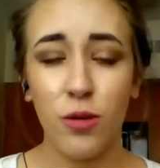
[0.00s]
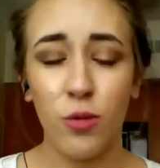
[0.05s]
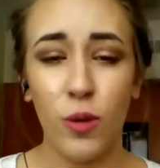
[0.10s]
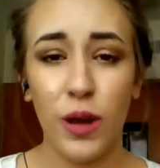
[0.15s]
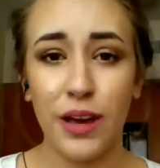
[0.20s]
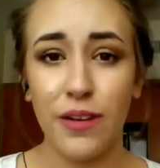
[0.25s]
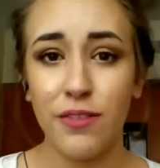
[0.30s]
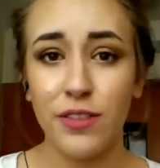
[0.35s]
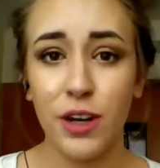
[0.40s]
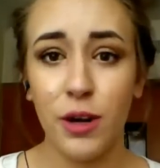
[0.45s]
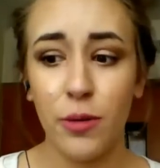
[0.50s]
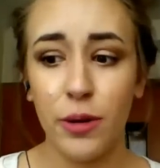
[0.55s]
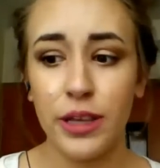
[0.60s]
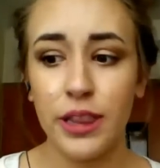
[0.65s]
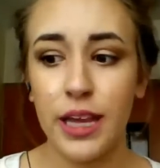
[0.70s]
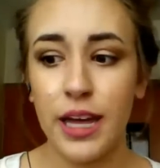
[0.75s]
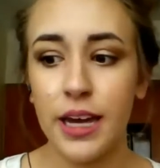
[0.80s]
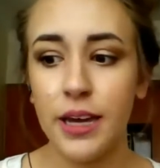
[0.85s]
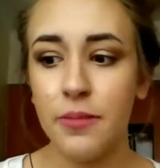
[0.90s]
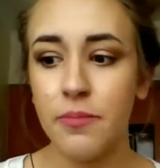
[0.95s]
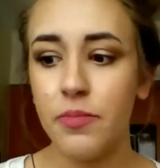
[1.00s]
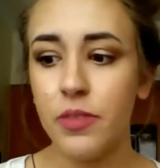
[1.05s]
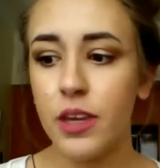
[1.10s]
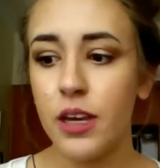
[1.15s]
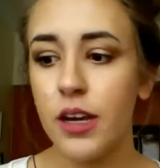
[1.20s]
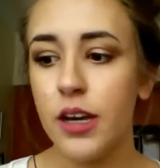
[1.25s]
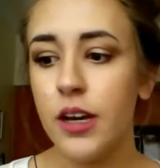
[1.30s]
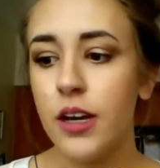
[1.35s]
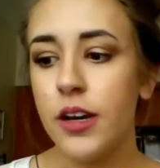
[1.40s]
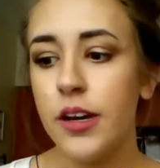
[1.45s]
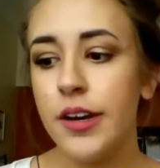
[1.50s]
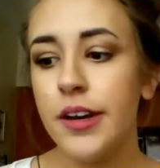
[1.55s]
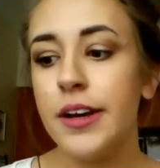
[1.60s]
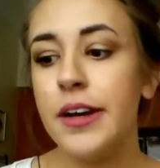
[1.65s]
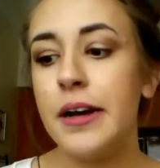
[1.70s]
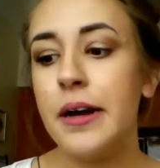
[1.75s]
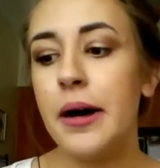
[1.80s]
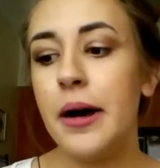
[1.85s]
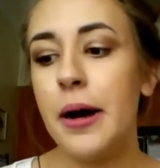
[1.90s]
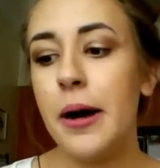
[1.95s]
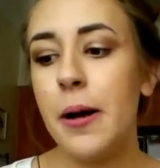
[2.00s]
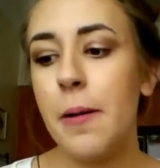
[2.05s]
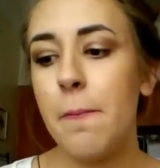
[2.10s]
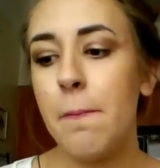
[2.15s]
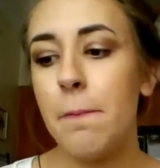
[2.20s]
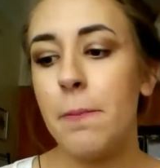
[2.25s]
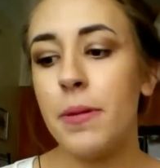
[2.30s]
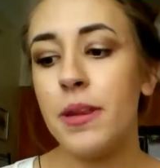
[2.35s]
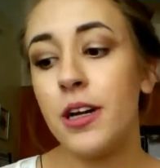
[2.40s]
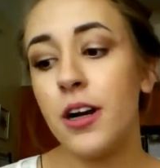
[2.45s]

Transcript: a way of knowing that. But